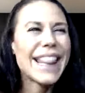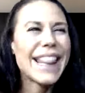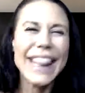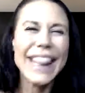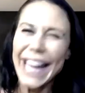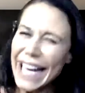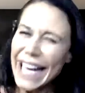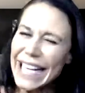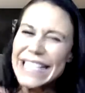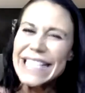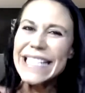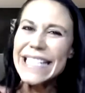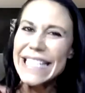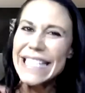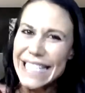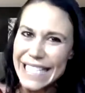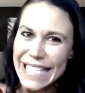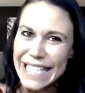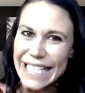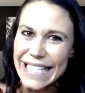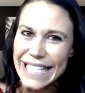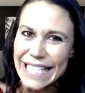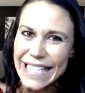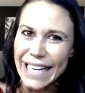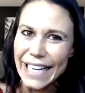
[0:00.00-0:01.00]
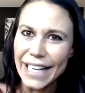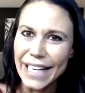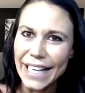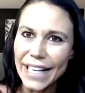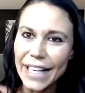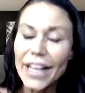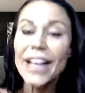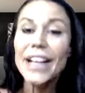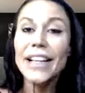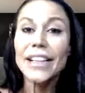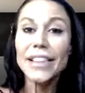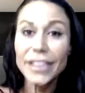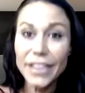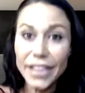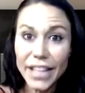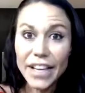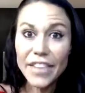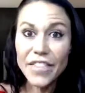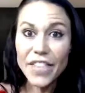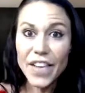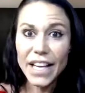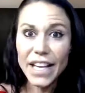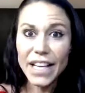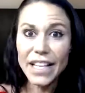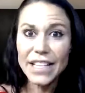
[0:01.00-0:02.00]
That's existing.
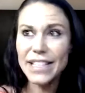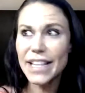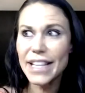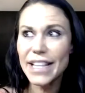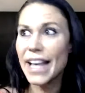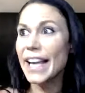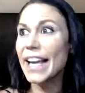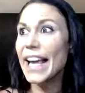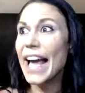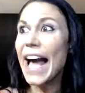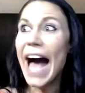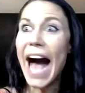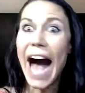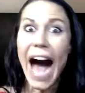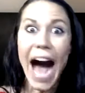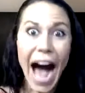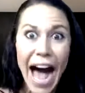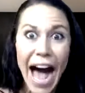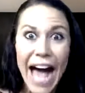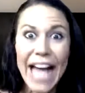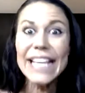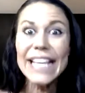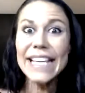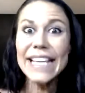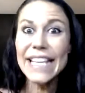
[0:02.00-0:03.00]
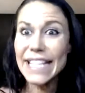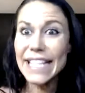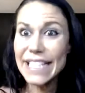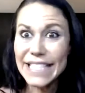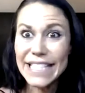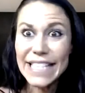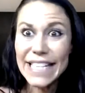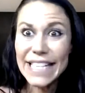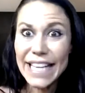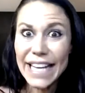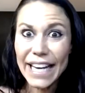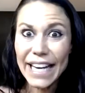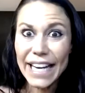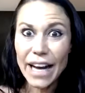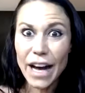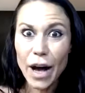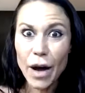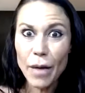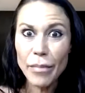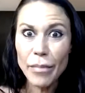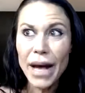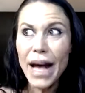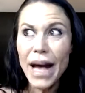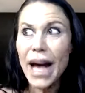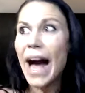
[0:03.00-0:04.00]
Living is like, I get to get
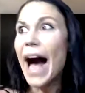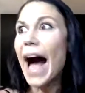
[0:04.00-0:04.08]
up,